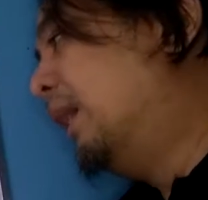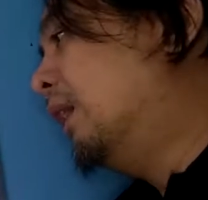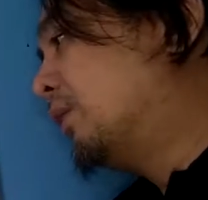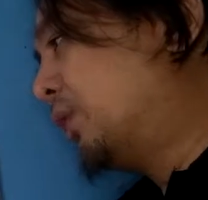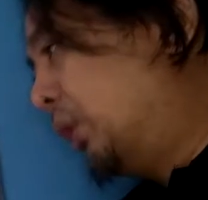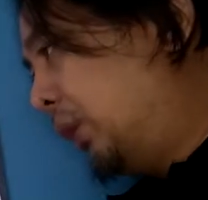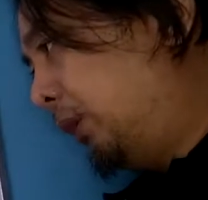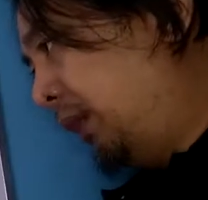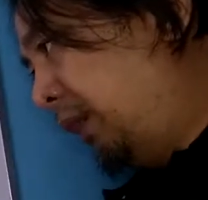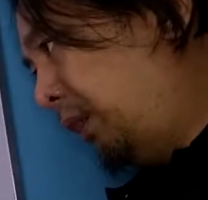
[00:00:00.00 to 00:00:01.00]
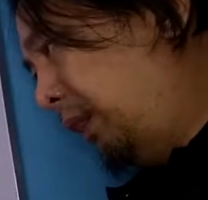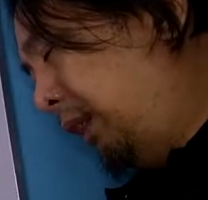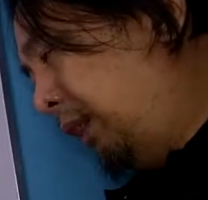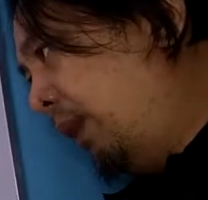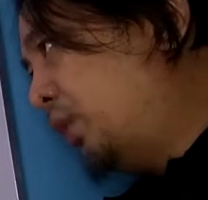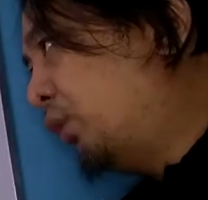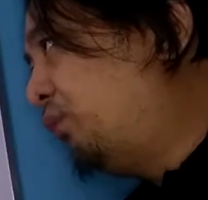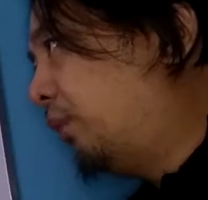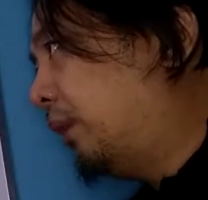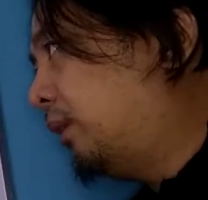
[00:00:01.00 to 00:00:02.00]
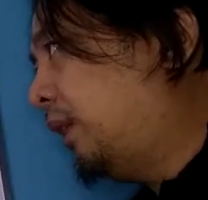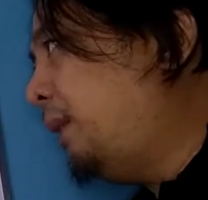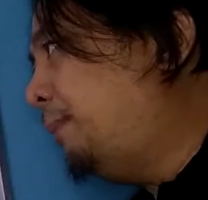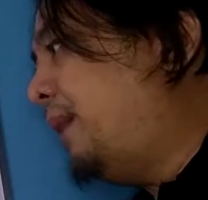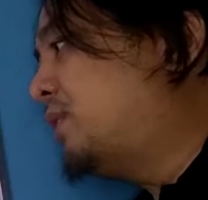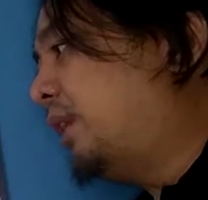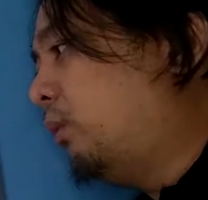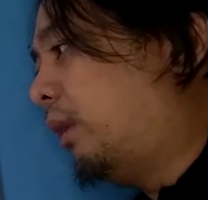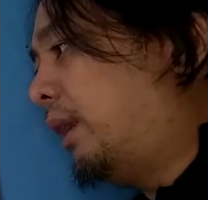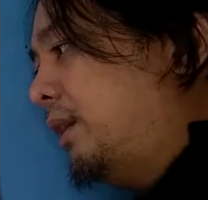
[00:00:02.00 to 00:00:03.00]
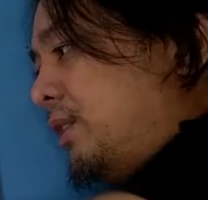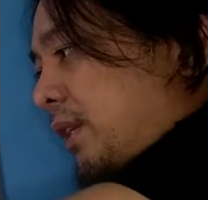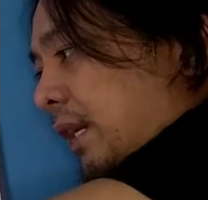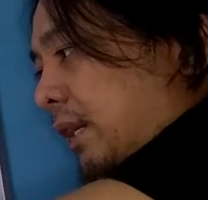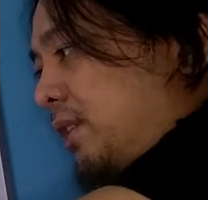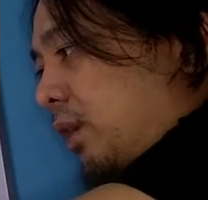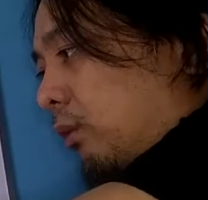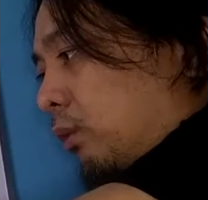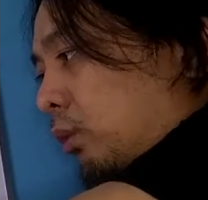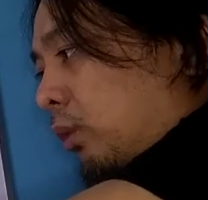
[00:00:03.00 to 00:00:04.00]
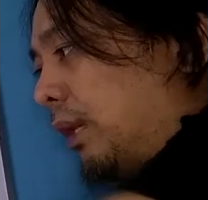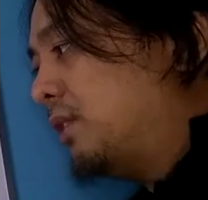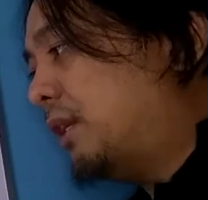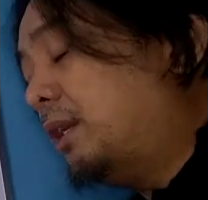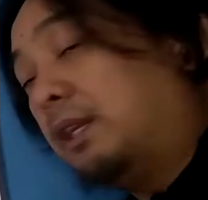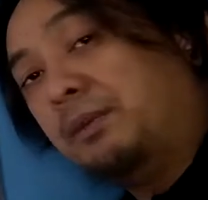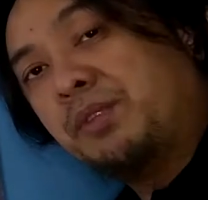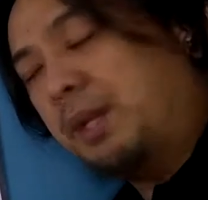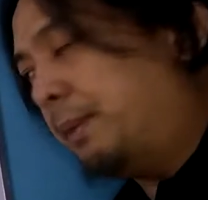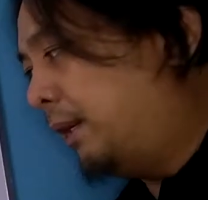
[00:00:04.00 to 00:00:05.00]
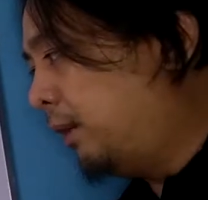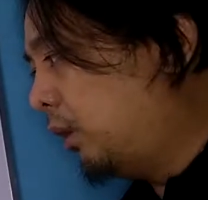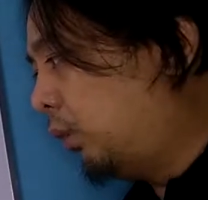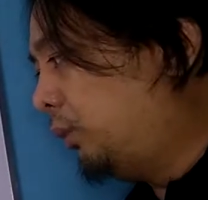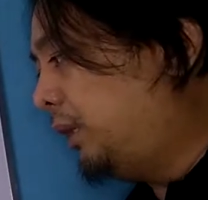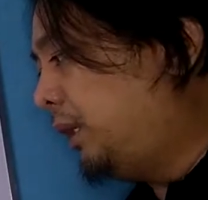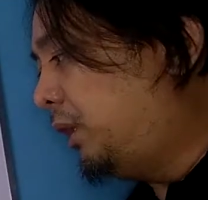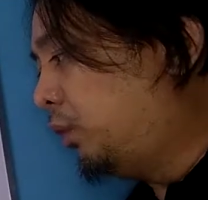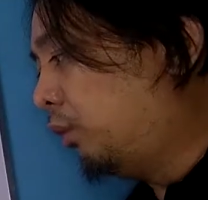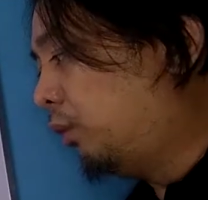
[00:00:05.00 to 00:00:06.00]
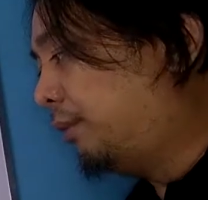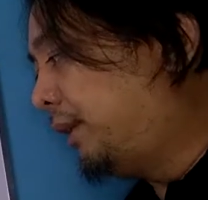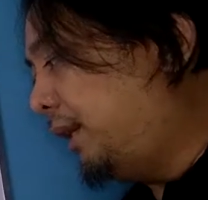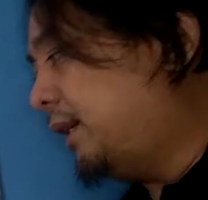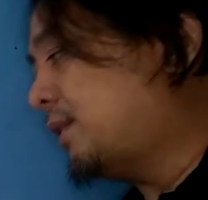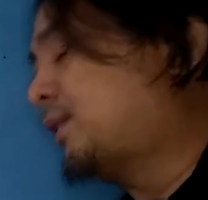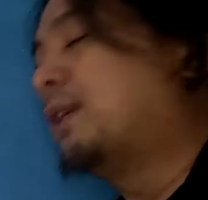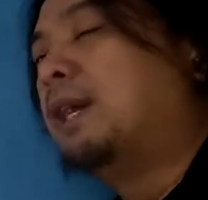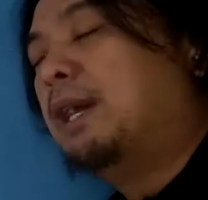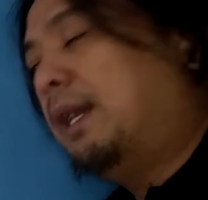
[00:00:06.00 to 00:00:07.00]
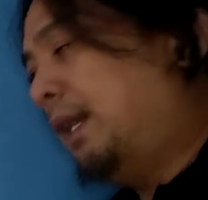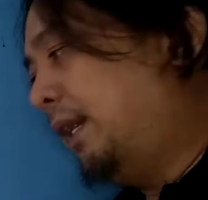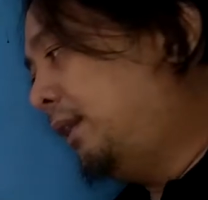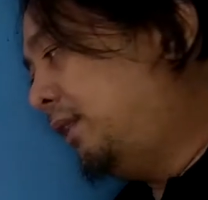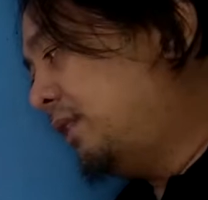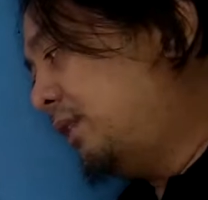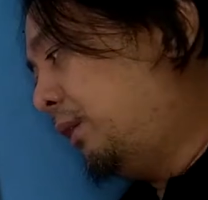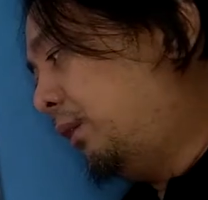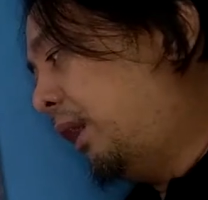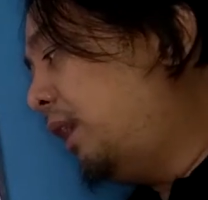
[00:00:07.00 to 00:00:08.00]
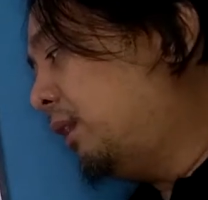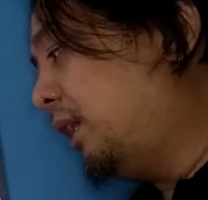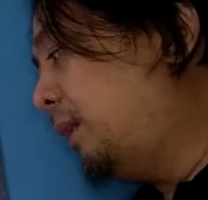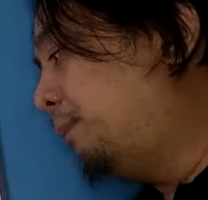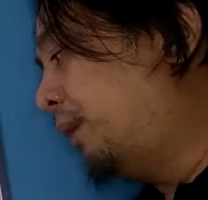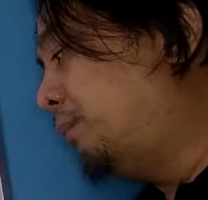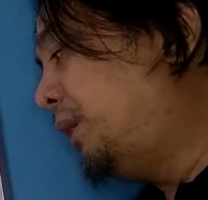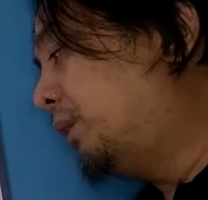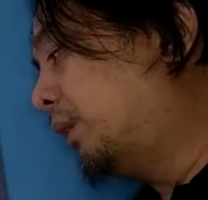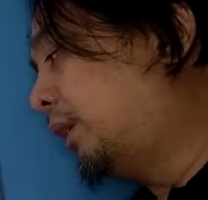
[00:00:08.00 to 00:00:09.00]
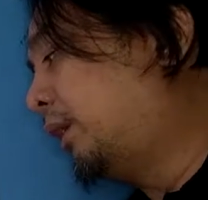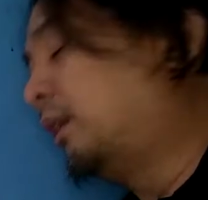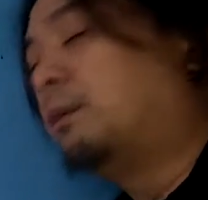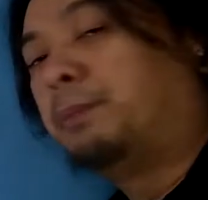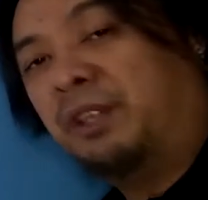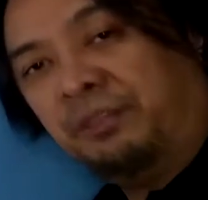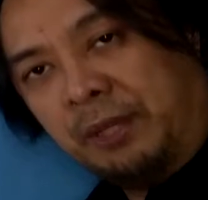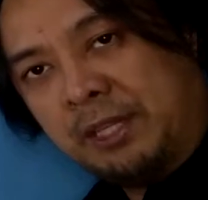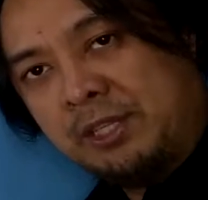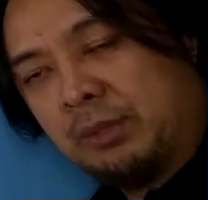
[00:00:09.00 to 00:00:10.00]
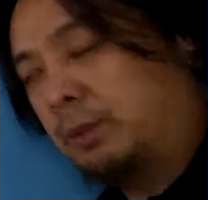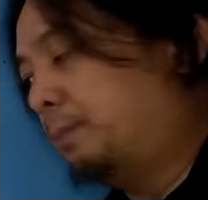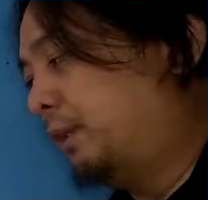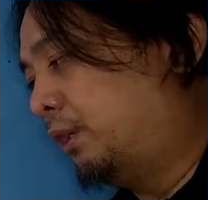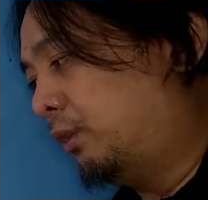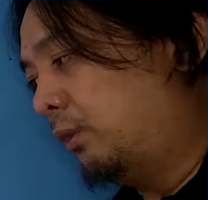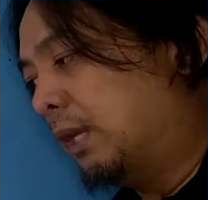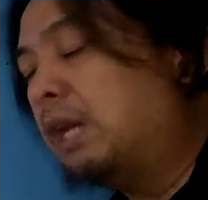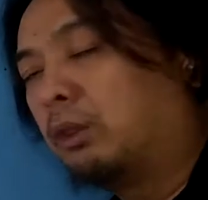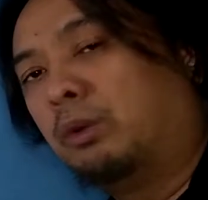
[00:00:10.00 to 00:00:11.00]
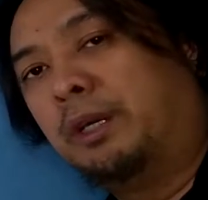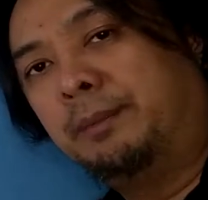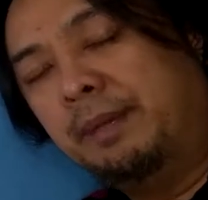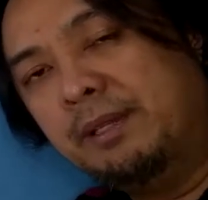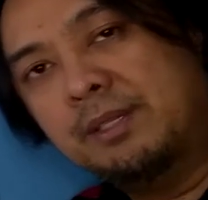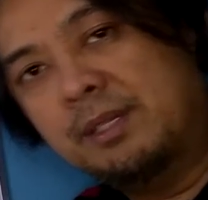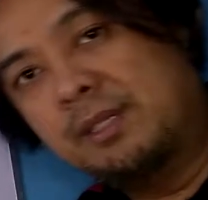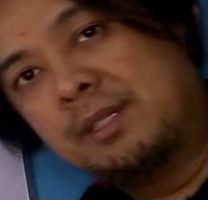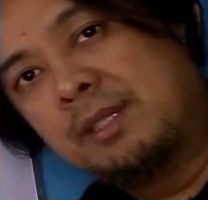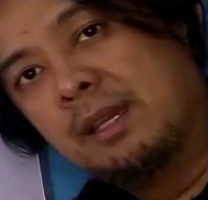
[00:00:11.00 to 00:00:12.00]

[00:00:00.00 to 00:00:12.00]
So the equation for a three-phase, three-wire is L is equal to 2 times 10 negative 7 ln DEQ all over DS, and it is in Henry per meter per phase or per conductor basis.